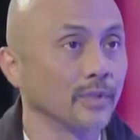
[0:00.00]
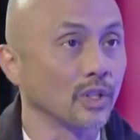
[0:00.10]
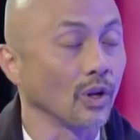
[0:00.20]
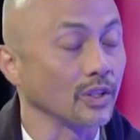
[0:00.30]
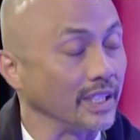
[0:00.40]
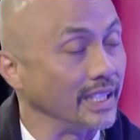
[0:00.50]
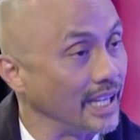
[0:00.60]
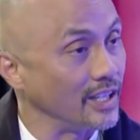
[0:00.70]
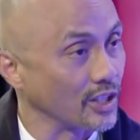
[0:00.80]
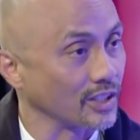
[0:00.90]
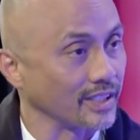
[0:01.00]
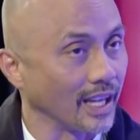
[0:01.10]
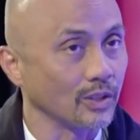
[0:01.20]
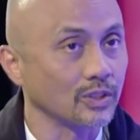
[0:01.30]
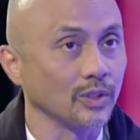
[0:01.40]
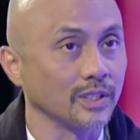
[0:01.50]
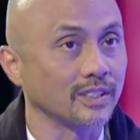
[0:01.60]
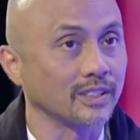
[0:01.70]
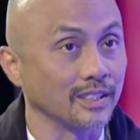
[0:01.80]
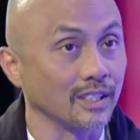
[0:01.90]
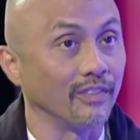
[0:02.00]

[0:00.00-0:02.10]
They're all teenagers now, so it's a